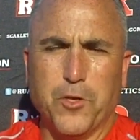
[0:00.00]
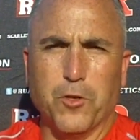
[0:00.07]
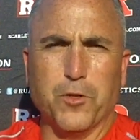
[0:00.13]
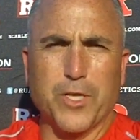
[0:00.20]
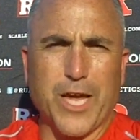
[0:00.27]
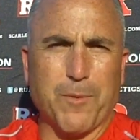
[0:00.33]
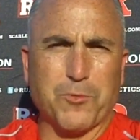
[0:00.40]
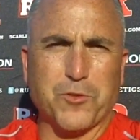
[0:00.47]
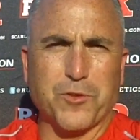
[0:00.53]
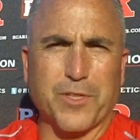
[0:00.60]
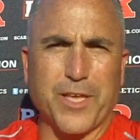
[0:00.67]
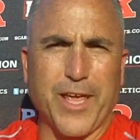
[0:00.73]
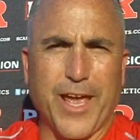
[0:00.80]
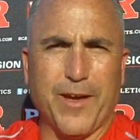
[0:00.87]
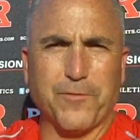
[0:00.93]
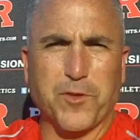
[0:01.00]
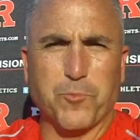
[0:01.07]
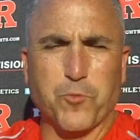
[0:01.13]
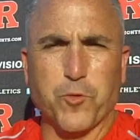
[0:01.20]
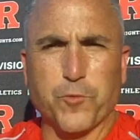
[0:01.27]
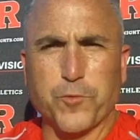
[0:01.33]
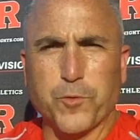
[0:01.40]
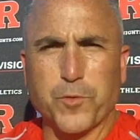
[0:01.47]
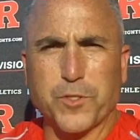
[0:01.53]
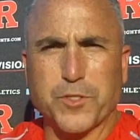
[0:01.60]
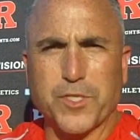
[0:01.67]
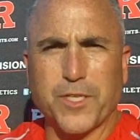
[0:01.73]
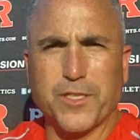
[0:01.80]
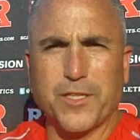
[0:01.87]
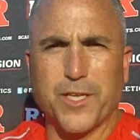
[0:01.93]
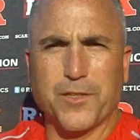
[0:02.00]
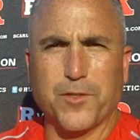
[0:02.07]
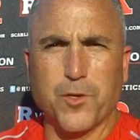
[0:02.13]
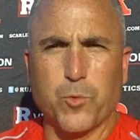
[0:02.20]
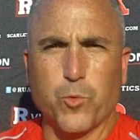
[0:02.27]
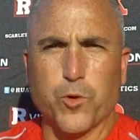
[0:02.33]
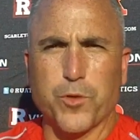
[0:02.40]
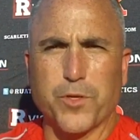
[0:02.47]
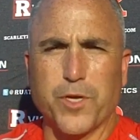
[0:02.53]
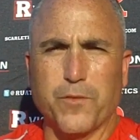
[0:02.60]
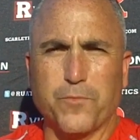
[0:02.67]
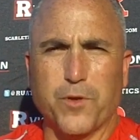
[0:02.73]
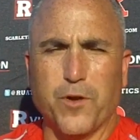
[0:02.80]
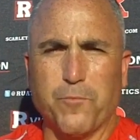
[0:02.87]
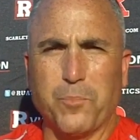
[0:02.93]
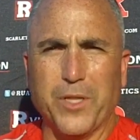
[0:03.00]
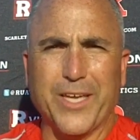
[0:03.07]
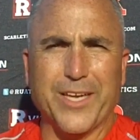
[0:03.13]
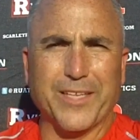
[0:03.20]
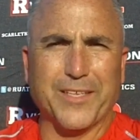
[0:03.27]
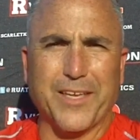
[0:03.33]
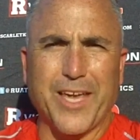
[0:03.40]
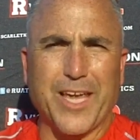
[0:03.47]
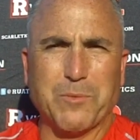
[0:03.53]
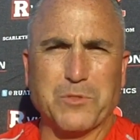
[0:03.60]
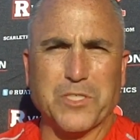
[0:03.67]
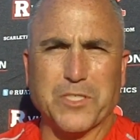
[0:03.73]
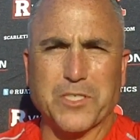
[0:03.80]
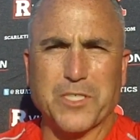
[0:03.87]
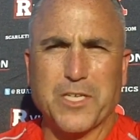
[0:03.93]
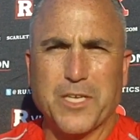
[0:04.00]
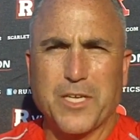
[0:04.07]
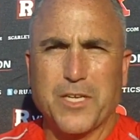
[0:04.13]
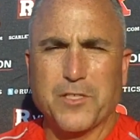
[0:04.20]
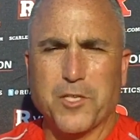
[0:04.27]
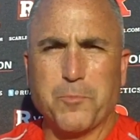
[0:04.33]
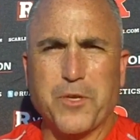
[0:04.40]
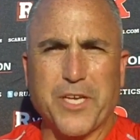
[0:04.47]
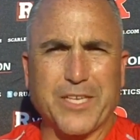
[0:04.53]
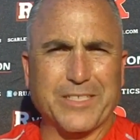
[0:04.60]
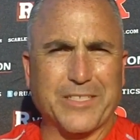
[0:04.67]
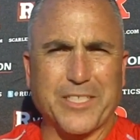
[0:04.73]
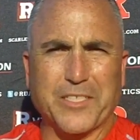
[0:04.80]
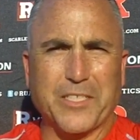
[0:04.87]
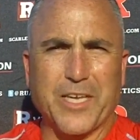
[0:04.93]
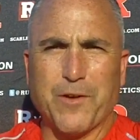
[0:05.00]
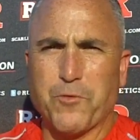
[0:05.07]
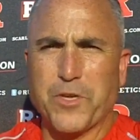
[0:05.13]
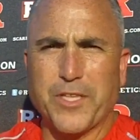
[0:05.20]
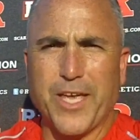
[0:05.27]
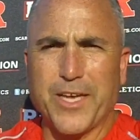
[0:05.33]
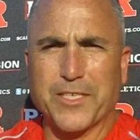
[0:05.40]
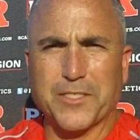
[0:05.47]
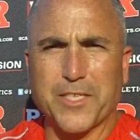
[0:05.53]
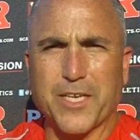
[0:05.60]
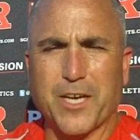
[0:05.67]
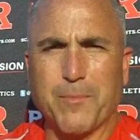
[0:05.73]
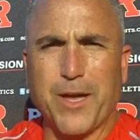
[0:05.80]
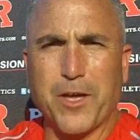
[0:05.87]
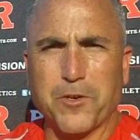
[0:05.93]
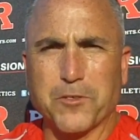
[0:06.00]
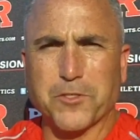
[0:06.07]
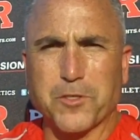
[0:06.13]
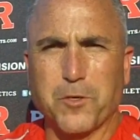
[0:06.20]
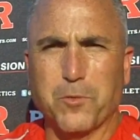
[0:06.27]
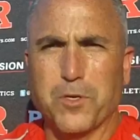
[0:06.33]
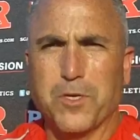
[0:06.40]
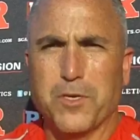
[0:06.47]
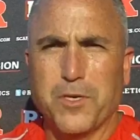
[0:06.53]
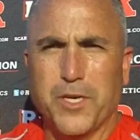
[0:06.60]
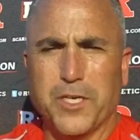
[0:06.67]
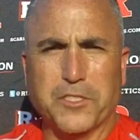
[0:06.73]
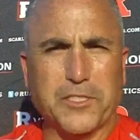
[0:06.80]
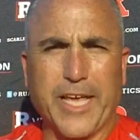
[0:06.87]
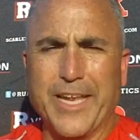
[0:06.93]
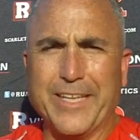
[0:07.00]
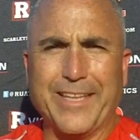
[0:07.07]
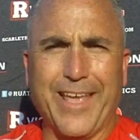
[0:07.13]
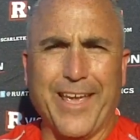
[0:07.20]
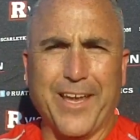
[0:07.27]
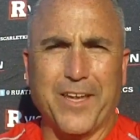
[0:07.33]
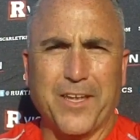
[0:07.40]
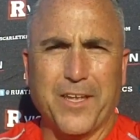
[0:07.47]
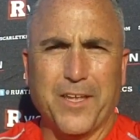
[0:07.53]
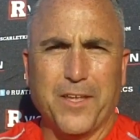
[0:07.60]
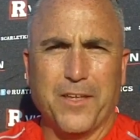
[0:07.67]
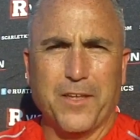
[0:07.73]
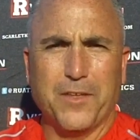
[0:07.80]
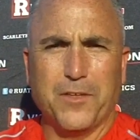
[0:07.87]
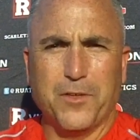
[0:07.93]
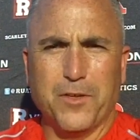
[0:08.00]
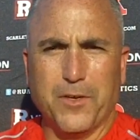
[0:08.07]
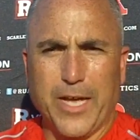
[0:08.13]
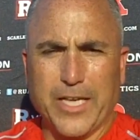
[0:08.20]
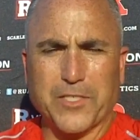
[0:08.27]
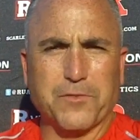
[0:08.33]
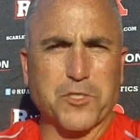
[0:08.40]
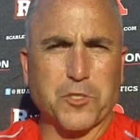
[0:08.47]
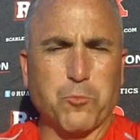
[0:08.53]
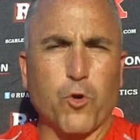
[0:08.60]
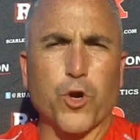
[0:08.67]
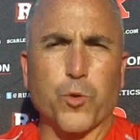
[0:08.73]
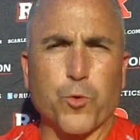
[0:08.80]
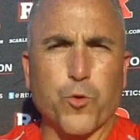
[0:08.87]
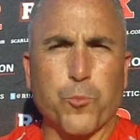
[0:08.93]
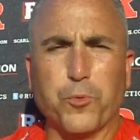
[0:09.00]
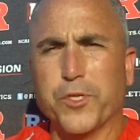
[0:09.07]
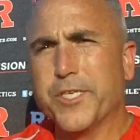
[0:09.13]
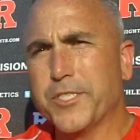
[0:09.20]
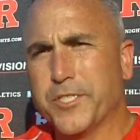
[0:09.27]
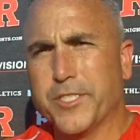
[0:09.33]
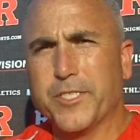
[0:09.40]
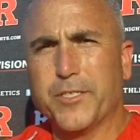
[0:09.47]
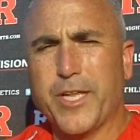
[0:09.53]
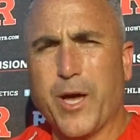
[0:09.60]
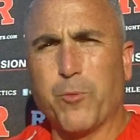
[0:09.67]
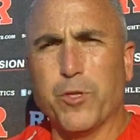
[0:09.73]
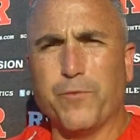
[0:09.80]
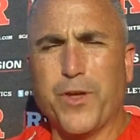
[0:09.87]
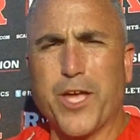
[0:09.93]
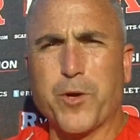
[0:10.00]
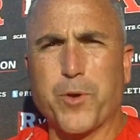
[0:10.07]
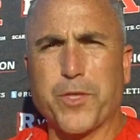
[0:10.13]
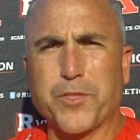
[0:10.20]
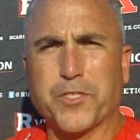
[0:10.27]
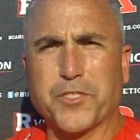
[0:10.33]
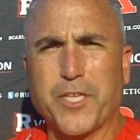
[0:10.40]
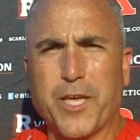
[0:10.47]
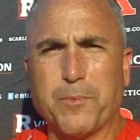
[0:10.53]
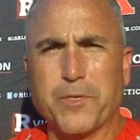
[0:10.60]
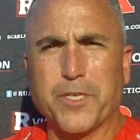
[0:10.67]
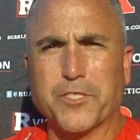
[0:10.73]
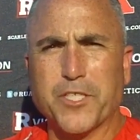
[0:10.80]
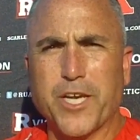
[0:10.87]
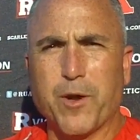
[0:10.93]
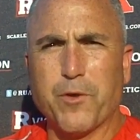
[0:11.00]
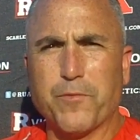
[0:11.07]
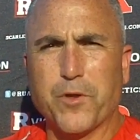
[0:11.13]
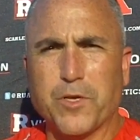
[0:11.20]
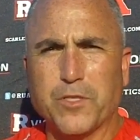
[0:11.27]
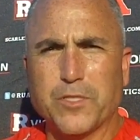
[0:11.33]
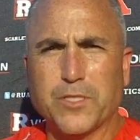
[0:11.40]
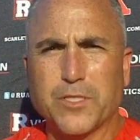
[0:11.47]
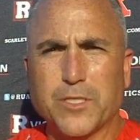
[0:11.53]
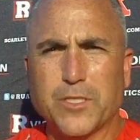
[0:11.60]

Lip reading: the only opportunity they have to prove to us that they're worthy of playing in the games is to be consistent every day as they come out here. So it's day to day. As of this morning, we were pleased, and now we'll evaluate this tape and see how we feel.